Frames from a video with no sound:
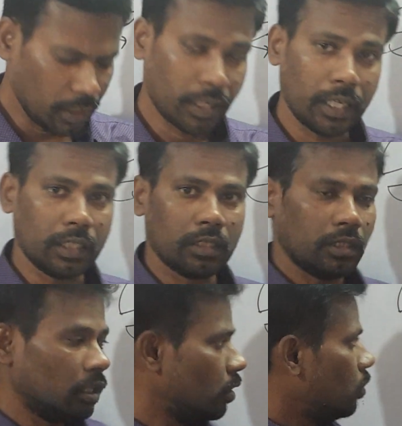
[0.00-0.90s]
right,
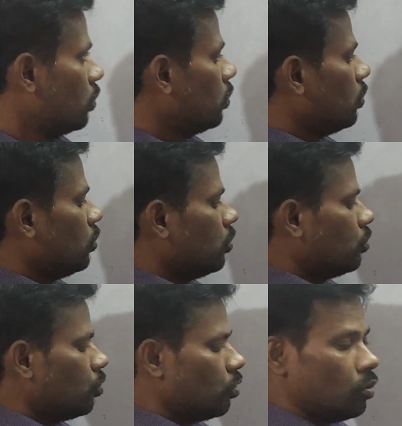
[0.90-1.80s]

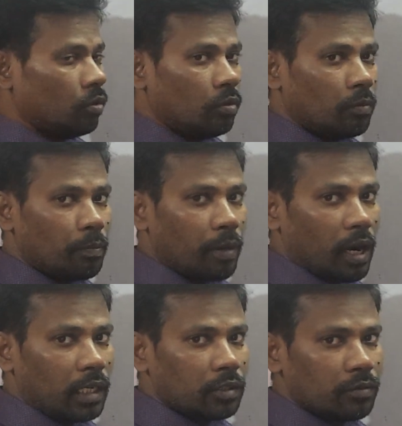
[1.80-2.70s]
2
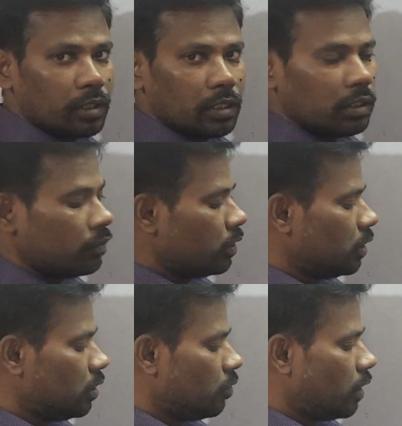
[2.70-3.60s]
parts which
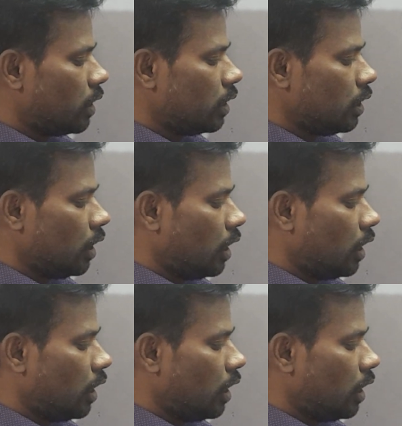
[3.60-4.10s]
is dividing,